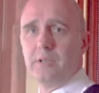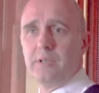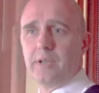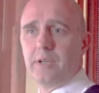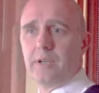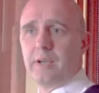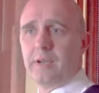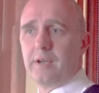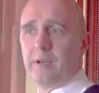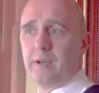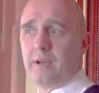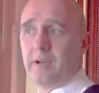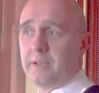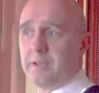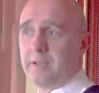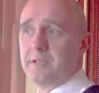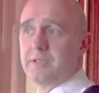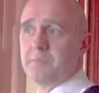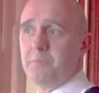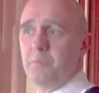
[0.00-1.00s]

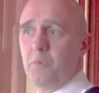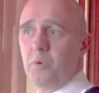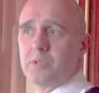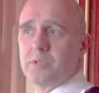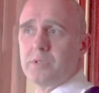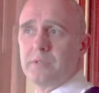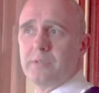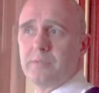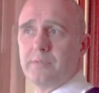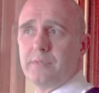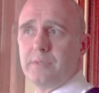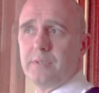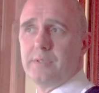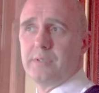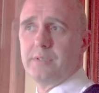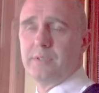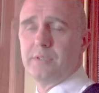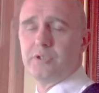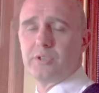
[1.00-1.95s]
and it's most of the